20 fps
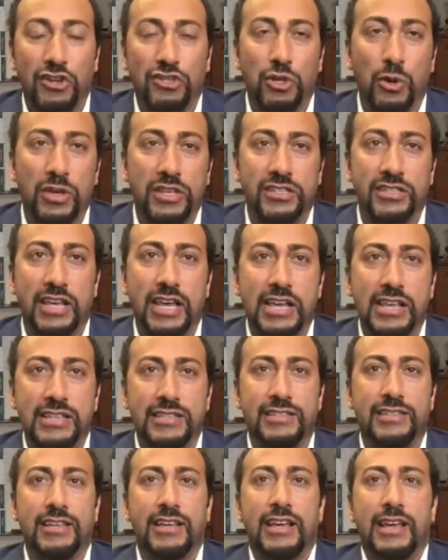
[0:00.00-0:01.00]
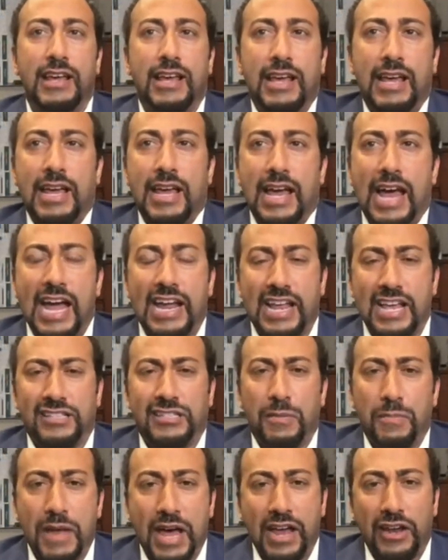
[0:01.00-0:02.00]
So as as I guess
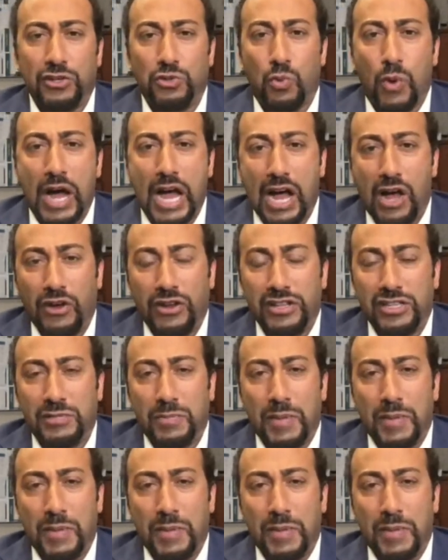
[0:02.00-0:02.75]
I'm not as wild and